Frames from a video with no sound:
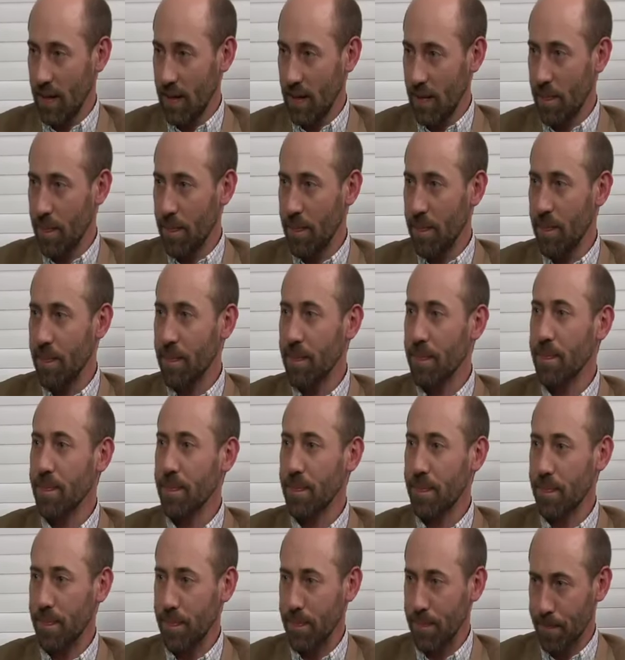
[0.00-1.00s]
Radio
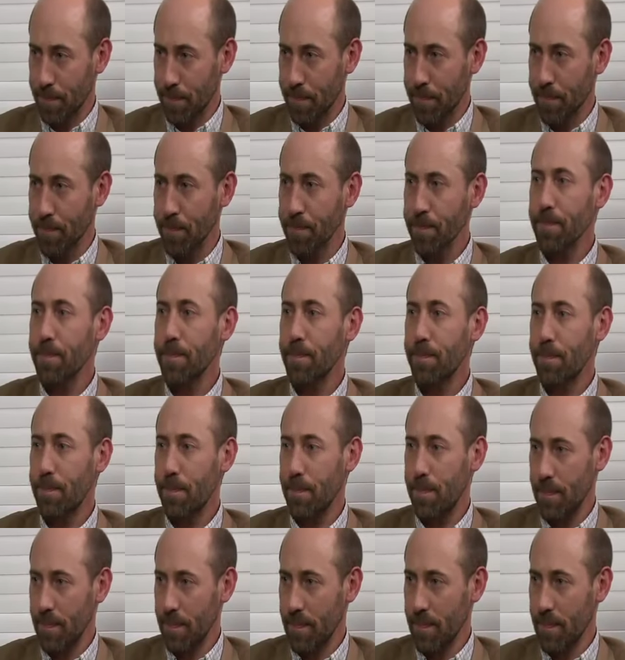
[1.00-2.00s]
and news media
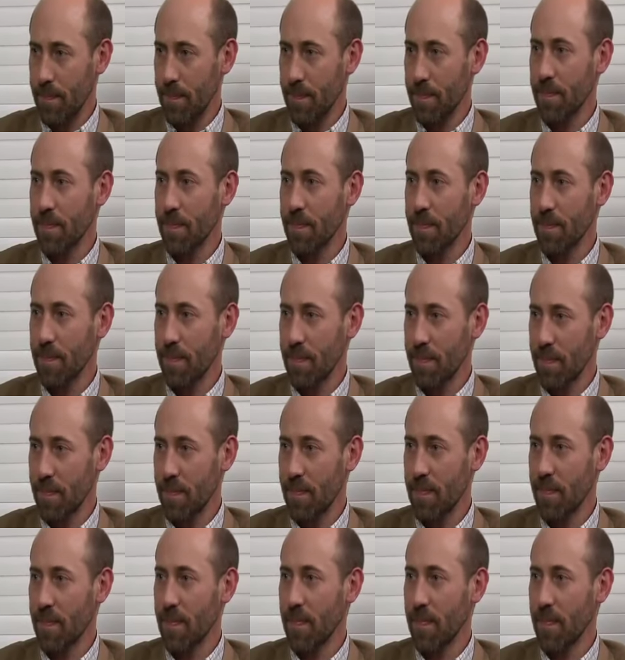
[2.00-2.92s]
as well as print.